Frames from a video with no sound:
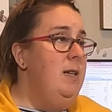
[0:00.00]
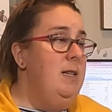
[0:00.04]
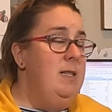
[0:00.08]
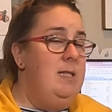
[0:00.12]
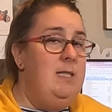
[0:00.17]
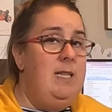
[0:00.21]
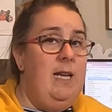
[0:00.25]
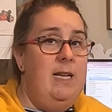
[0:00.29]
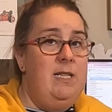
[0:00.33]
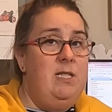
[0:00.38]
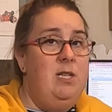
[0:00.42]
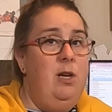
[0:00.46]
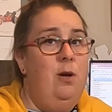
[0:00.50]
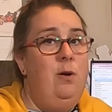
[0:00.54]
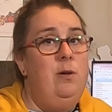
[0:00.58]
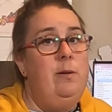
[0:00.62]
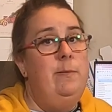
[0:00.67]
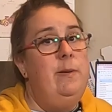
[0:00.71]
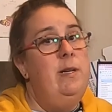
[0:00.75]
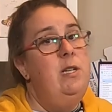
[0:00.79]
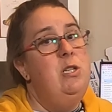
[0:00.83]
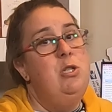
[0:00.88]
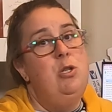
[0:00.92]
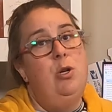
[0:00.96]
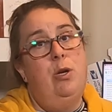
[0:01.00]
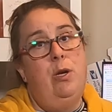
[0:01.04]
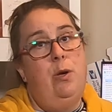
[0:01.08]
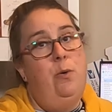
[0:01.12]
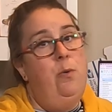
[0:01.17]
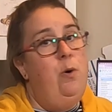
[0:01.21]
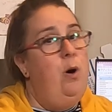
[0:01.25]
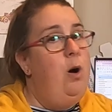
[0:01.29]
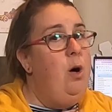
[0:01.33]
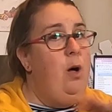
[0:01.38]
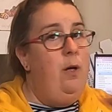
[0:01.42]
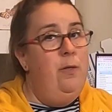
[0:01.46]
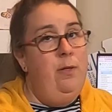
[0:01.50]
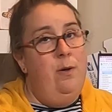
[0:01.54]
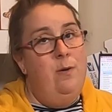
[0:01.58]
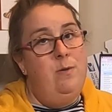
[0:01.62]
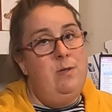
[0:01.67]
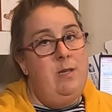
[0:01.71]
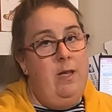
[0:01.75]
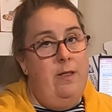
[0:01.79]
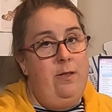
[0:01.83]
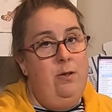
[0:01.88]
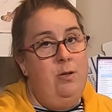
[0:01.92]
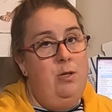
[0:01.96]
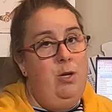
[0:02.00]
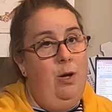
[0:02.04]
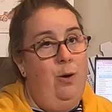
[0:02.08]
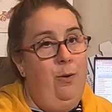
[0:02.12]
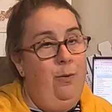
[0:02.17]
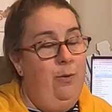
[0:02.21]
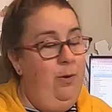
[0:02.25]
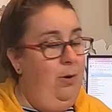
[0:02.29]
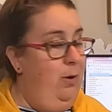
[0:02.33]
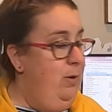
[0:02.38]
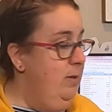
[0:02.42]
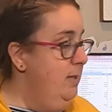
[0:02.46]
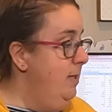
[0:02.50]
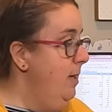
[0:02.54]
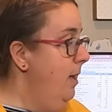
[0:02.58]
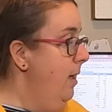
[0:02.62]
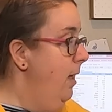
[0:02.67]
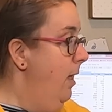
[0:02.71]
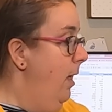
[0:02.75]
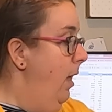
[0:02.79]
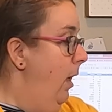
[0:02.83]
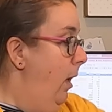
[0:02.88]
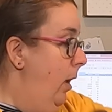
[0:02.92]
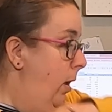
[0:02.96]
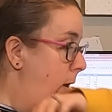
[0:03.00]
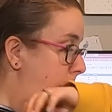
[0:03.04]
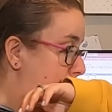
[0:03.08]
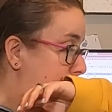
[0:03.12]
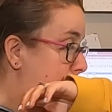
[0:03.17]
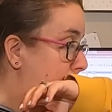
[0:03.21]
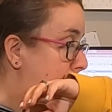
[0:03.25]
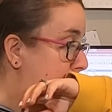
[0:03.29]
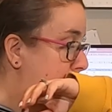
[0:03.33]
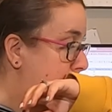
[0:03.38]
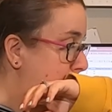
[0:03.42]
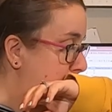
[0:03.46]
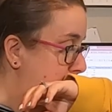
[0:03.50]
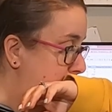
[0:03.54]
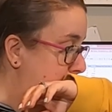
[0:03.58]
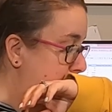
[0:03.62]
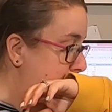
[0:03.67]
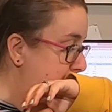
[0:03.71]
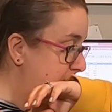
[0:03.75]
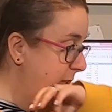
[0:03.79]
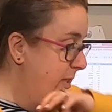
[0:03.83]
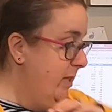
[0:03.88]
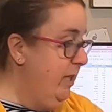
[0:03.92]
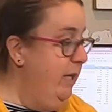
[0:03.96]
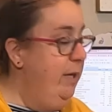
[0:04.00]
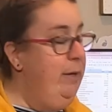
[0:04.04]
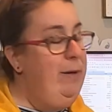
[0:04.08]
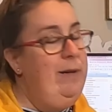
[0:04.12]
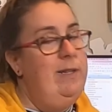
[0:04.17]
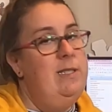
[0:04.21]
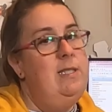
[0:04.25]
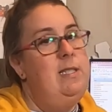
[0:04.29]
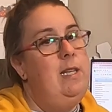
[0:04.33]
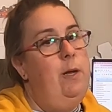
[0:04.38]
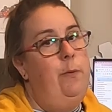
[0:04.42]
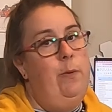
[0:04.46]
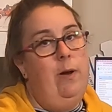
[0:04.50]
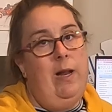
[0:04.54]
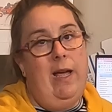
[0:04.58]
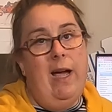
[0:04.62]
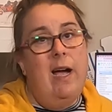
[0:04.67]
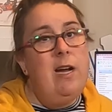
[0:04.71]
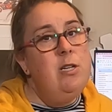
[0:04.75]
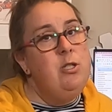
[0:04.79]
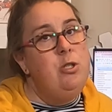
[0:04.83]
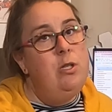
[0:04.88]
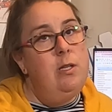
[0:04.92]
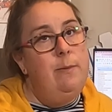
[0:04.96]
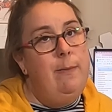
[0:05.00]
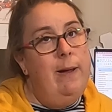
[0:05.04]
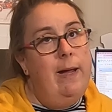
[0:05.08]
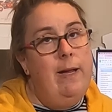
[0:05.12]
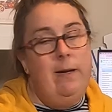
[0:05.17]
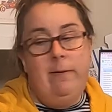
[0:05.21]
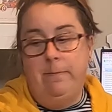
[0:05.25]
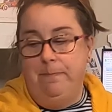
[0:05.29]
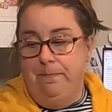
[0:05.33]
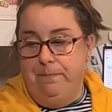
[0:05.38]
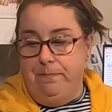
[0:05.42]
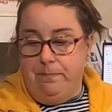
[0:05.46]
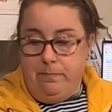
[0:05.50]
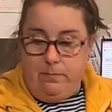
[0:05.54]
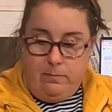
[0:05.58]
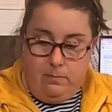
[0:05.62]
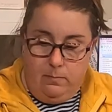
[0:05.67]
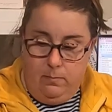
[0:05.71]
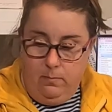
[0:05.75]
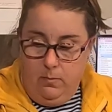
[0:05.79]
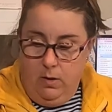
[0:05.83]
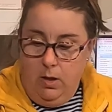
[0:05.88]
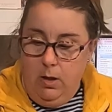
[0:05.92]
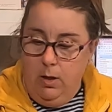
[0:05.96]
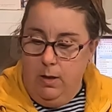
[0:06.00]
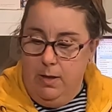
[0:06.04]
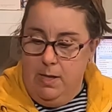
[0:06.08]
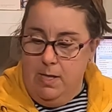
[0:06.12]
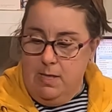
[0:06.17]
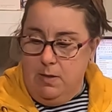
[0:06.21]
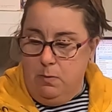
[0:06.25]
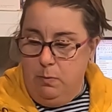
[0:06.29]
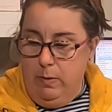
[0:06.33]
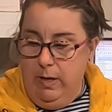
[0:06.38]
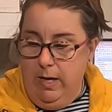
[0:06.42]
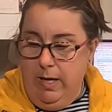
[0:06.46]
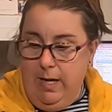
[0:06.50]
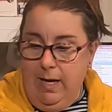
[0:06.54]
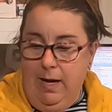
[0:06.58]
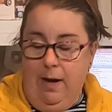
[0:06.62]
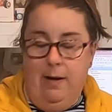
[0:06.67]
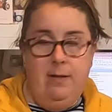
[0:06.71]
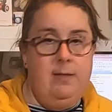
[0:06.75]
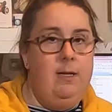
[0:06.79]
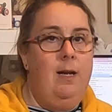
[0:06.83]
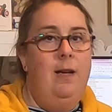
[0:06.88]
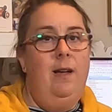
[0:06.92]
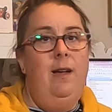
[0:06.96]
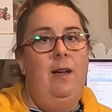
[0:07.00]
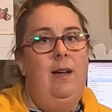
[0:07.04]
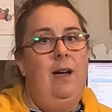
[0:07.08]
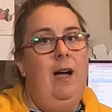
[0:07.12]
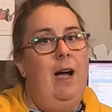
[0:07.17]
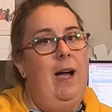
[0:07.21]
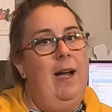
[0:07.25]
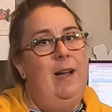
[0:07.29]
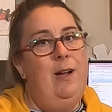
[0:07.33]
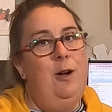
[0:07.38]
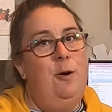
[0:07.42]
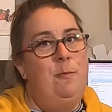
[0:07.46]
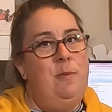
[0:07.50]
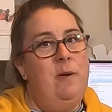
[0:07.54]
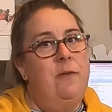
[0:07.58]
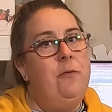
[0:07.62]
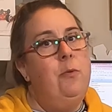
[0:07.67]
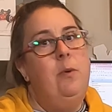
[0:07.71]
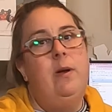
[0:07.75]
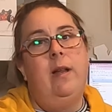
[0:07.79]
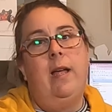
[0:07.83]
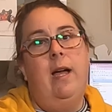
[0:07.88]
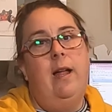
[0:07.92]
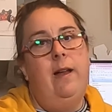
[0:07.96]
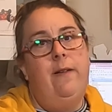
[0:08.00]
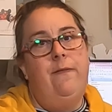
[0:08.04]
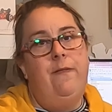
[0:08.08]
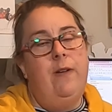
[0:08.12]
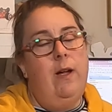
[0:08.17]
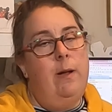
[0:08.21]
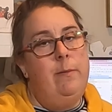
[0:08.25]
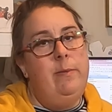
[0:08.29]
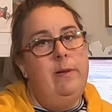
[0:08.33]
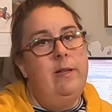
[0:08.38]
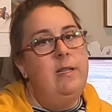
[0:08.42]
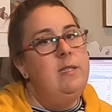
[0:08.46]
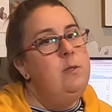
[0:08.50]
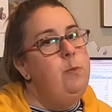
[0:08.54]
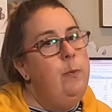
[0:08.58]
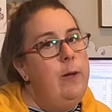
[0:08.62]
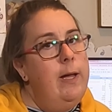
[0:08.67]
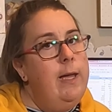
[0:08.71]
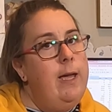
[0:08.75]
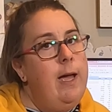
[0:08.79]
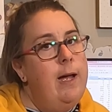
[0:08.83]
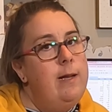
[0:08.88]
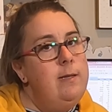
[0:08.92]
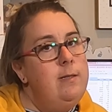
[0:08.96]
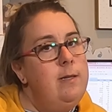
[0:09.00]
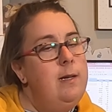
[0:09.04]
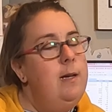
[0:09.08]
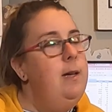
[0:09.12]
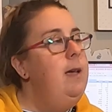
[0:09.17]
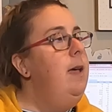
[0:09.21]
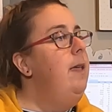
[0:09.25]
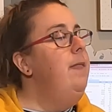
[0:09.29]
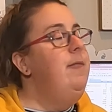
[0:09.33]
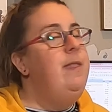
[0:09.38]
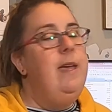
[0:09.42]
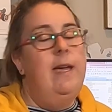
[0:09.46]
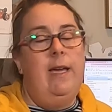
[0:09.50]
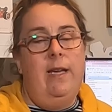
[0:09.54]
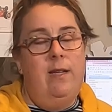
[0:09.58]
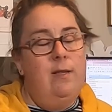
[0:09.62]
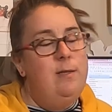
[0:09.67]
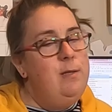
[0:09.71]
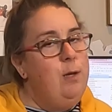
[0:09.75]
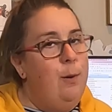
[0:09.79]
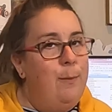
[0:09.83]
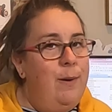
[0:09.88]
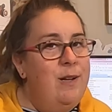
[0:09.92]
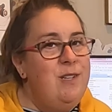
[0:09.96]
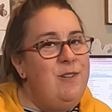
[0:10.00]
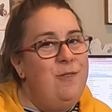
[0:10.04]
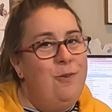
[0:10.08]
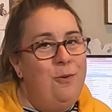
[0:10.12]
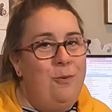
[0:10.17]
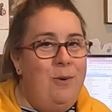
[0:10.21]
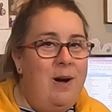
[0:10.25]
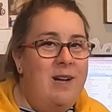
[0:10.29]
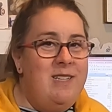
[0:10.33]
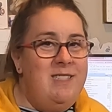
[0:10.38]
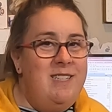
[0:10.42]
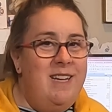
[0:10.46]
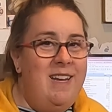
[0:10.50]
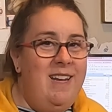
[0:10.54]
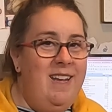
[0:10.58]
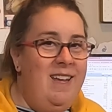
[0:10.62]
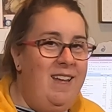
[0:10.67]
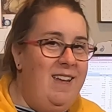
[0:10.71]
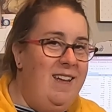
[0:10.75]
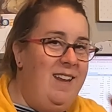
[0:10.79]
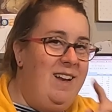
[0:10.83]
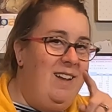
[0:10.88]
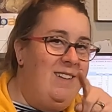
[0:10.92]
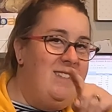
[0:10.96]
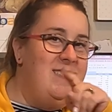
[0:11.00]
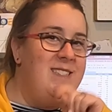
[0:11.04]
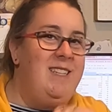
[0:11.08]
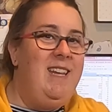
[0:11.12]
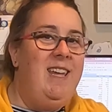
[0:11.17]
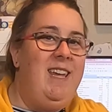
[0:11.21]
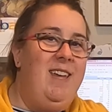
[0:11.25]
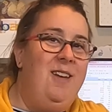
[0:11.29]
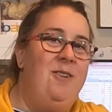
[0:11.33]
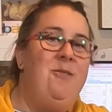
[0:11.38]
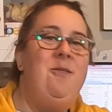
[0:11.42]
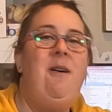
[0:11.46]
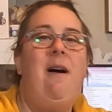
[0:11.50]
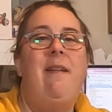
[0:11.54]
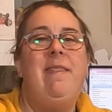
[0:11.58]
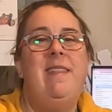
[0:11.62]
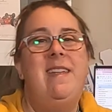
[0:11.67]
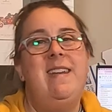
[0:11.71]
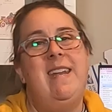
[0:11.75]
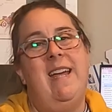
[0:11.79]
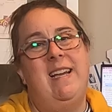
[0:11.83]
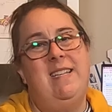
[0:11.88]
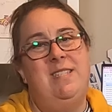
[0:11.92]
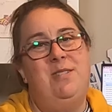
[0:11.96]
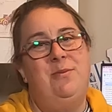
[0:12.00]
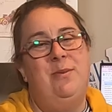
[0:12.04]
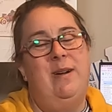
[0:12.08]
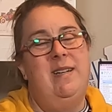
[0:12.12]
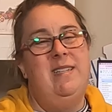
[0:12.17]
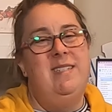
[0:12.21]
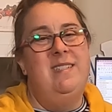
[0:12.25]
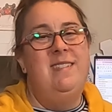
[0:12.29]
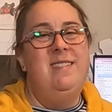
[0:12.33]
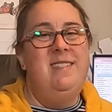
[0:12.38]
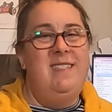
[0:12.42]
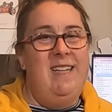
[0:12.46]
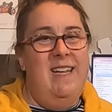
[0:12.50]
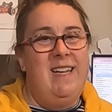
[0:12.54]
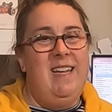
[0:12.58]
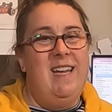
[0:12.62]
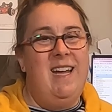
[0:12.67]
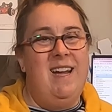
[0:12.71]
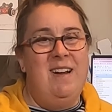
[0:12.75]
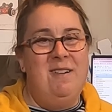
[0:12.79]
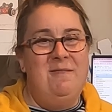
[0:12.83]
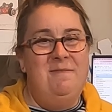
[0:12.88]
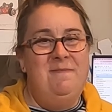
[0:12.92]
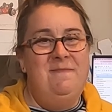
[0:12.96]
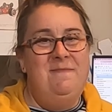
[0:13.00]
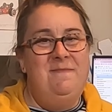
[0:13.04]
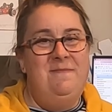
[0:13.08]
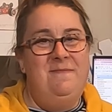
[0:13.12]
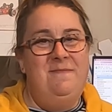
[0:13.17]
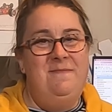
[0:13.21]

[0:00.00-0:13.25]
Stay tuned. I'm going to show you all those other totals so you can see what I actually made this weekend. I hope everyone had a fabulous weekend. Thank you so much for watching, and I'll see you on the next one. Take care.